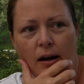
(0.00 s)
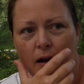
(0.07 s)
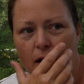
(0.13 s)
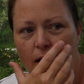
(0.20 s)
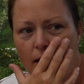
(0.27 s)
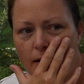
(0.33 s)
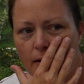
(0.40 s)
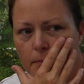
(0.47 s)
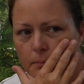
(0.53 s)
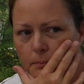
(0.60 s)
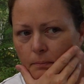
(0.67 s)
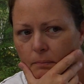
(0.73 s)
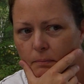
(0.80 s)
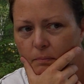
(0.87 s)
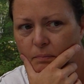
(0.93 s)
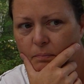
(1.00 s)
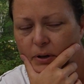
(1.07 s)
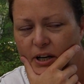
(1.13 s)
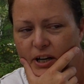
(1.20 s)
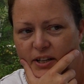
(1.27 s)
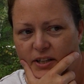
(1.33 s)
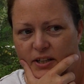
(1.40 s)

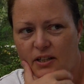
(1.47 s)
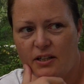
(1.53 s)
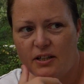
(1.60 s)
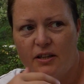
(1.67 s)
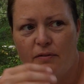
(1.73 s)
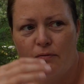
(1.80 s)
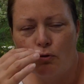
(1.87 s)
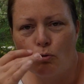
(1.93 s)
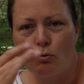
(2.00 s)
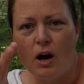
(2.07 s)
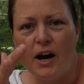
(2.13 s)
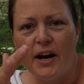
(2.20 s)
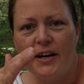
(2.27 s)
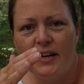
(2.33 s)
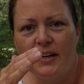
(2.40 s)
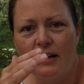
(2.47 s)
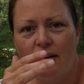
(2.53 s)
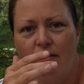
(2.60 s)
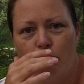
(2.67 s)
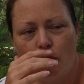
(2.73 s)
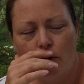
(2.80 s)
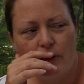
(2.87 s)
But the variety
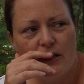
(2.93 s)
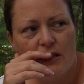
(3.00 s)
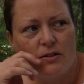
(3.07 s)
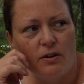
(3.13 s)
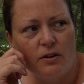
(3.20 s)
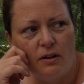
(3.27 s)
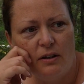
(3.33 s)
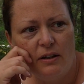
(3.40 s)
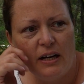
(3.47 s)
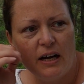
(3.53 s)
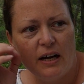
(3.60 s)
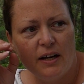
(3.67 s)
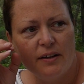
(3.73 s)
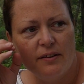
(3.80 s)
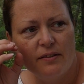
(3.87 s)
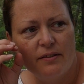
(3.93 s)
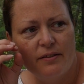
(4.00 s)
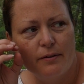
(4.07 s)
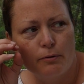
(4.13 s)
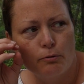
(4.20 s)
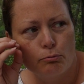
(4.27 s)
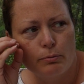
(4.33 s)
of what we saw and
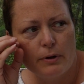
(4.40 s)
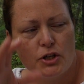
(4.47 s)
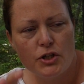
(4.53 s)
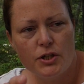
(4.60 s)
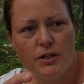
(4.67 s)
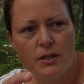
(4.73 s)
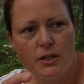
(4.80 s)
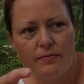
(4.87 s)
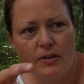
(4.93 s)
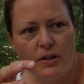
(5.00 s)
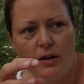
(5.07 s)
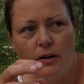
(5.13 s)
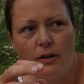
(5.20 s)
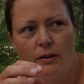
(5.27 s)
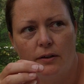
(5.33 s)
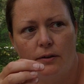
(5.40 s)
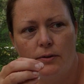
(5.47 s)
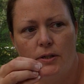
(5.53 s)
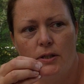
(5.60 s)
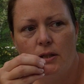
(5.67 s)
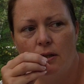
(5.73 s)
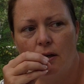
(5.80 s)
the richness of the
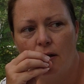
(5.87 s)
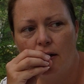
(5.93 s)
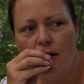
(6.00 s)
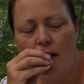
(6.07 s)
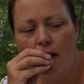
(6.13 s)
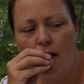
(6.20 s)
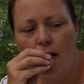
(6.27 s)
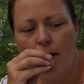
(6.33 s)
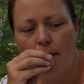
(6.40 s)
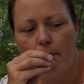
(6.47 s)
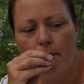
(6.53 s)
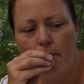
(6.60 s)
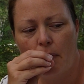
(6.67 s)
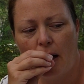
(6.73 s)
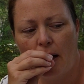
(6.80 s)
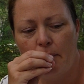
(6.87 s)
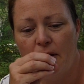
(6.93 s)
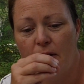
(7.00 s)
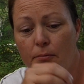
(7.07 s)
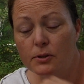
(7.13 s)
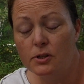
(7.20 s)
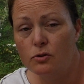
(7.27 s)
colors,
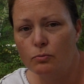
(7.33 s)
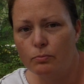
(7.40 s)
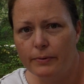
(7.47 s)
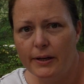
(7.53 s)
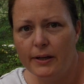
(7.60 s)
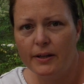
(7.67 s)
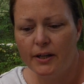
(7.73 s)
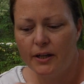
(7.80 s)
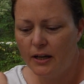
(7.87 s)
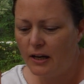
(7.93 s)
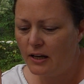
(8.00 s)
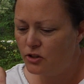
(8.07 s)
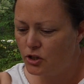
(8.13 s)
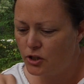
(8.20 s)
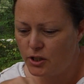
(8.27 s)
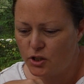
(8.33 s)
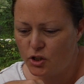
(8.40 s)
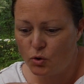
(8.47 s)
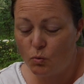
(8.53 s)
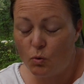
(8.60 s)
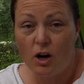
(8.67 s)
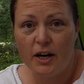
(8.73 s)
it was really just as
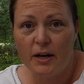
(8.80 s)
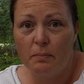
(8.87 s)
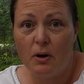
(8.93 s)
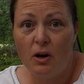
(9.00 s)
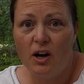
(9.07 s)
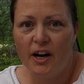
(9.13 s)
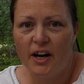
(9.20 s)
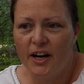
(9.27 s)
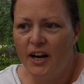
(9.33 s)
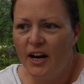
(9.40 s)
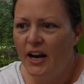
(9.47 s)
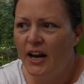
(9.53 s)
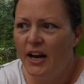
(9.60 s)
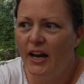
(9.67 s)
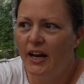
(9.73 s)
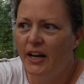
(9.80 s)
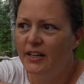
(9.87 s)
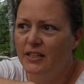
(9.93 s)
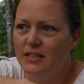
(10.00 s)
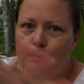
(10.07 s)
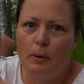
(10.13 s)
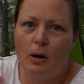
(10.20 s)
you're walking by, and
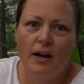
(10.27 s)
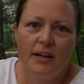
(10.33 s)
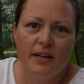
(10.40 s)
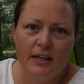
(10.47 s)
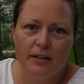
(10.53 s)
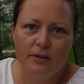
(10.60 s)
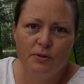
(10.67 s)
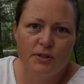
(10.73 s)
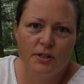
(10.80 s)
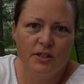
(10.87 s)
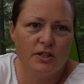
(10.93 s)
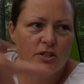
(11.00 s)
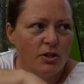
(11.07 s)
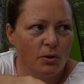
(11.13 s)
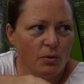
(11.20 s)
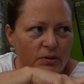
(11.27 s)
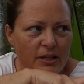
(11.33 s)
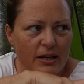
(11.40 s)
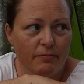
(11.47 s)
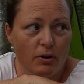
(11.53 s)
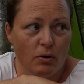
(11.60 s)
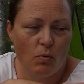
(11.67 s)
it's pine needles and stones
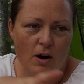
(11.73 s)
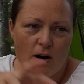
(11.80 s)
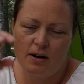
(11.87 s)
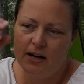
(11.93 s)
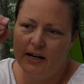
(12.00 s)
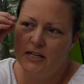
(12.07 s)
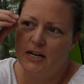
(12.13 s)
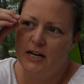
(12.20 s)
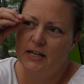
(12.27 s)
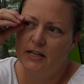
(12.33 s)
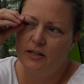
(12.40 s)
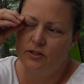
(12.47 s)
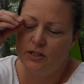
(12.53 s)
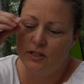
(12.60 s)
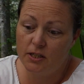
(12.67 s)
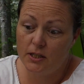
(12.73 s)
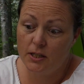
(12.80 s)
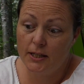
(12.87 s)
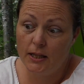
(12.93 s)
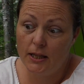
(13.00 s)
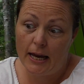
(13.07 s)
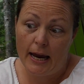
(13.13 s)
everywhere, and yet here's this
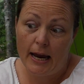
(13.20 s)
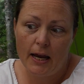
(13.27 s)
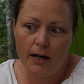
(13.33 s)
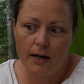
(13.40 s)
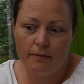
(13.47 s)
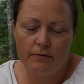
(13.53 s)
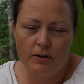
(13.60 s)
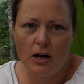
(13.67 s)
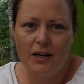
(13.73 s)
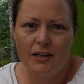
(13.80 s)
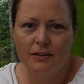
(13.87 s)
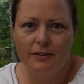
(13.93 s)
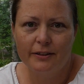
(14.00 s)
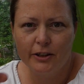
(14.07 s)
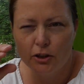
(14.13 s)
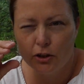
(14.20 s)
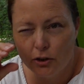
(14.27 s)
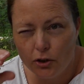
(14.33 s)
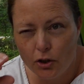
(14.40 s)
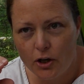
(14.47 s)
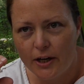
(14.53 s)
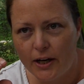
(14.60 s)
little hit of color, and you
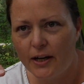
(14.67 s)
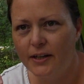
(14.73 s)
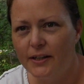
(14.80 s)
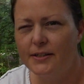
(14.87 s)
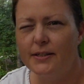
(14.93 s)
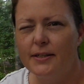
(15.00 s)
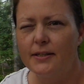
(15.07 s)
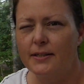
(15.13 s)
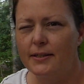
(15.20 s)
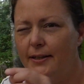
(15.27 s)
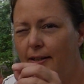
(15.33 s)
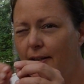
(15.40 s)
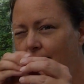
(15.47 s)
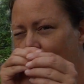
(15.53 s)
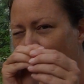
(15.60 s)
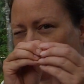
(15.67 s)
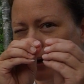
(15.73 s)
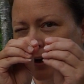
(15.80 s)
look, and it's this little,